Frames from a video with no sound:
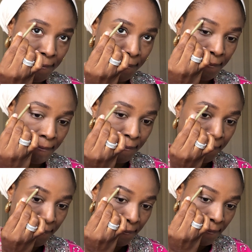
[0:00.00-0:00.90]
and
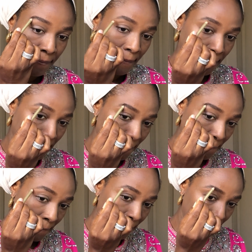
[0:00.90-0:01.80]
trust.
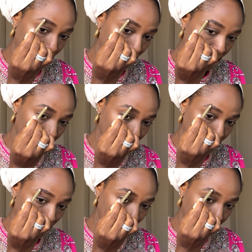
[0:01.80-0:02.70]
And you
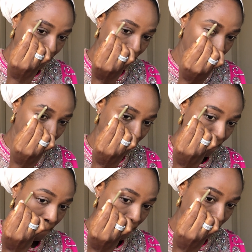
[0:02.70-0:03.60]
make me wanna say,
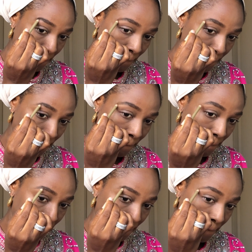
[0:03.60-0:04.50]

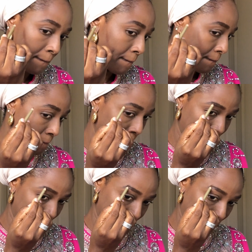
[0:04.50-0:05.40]
I love you
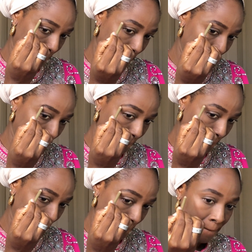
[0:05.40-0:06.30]
better
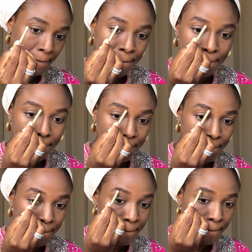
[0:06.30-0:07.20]
today than
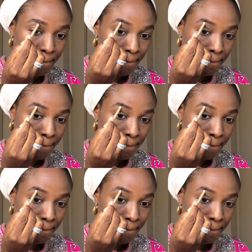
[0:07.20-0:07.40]
yesterday.